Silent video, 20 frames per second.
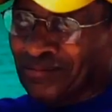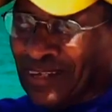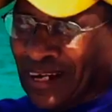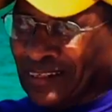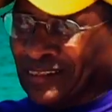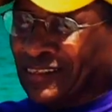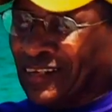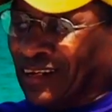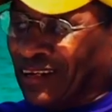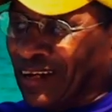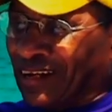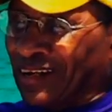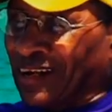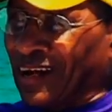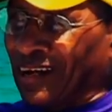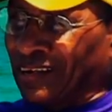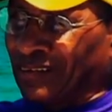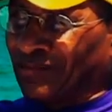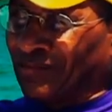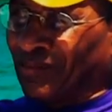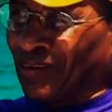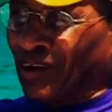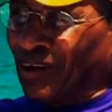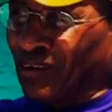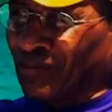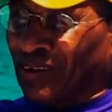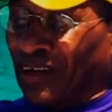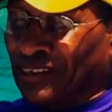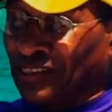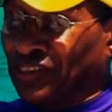that's how I got
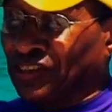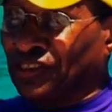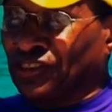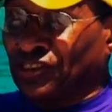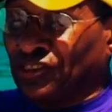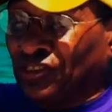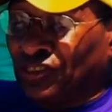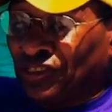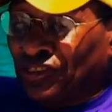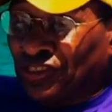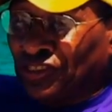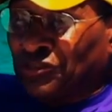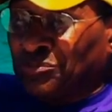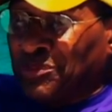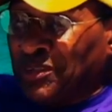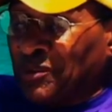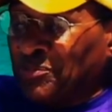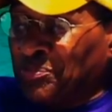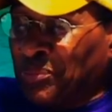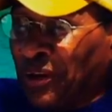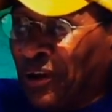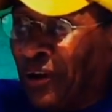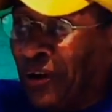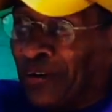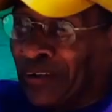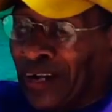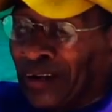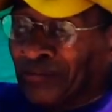involved. I just just be a parent.